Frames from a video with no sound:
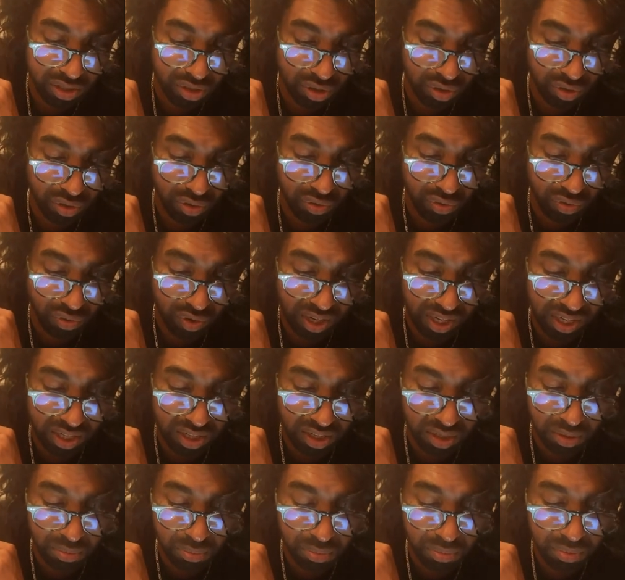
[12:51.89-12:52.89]
So
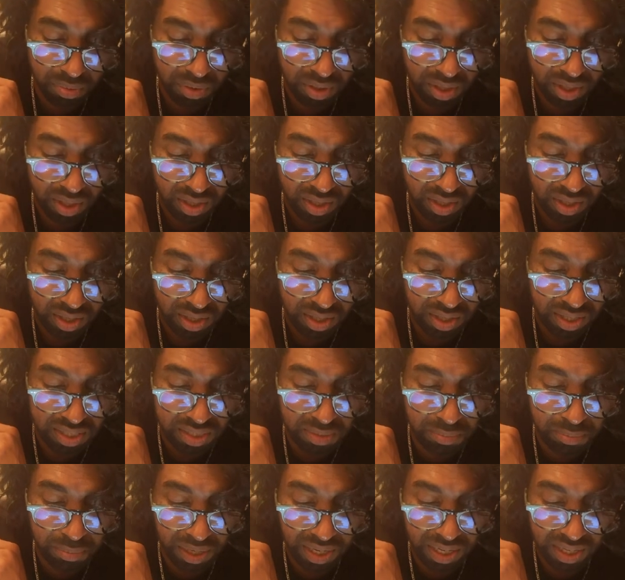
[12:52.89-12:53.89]
uranium
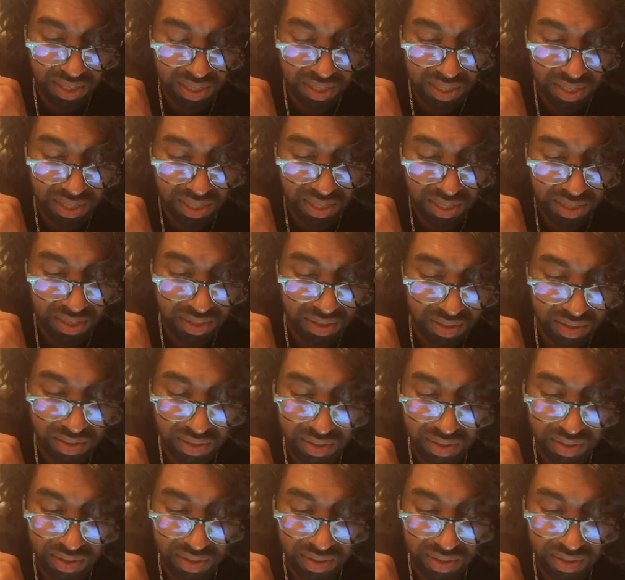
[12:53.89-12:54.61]
is made here.